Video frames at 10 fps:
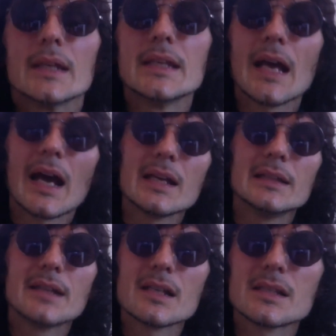Yeah,
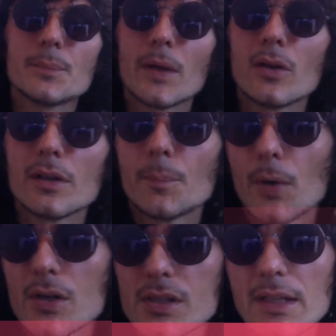it does depend on the
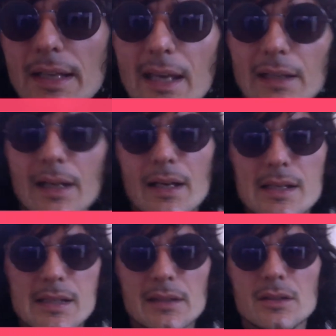person. Again, like I
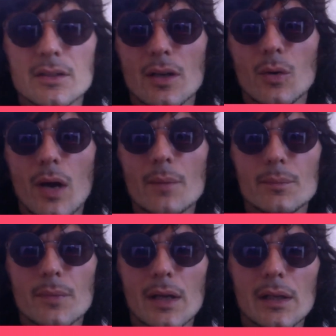said,
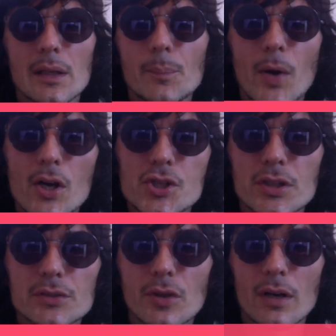I'm a little
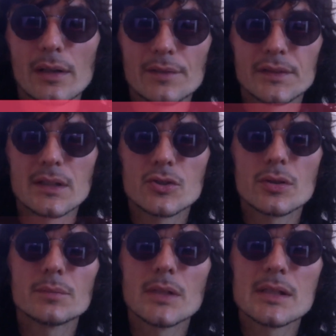partial to our lifting
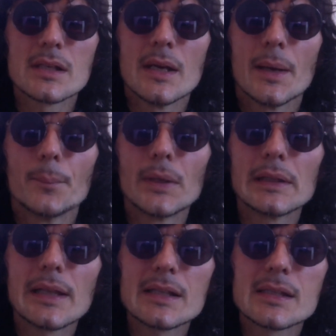treatments,
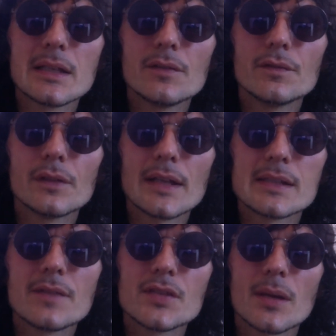but let's
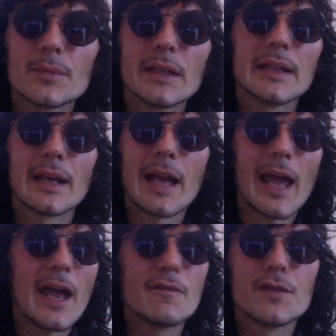give something
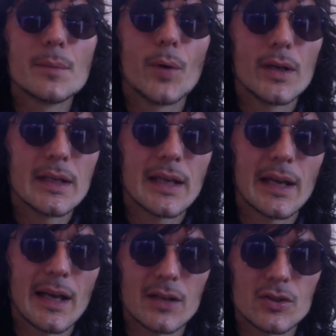that everybody
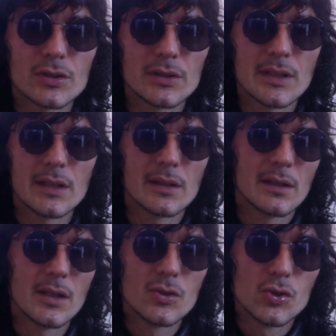can actually
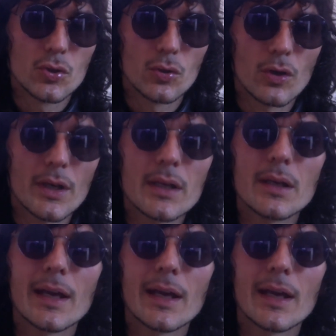enjoy.